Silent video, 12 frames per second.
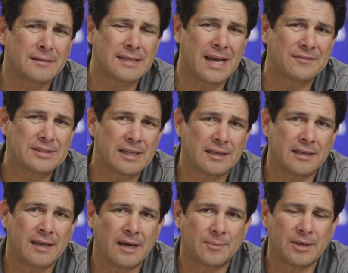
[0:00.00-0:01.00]
to have a second
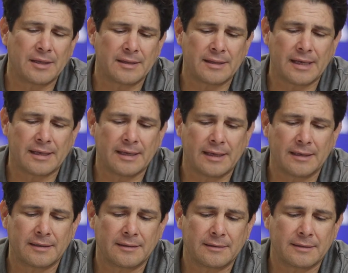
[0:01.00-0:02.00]
camera that
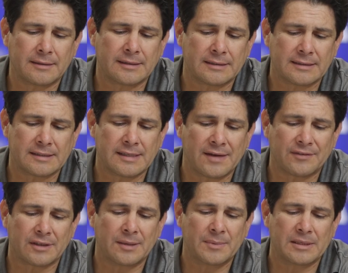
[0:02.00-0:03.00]
can that, that doesn't have
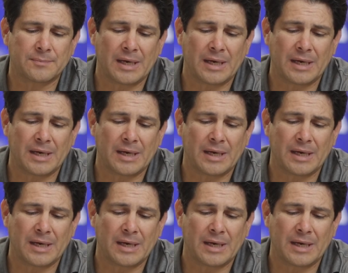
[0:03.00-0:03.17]
a limit.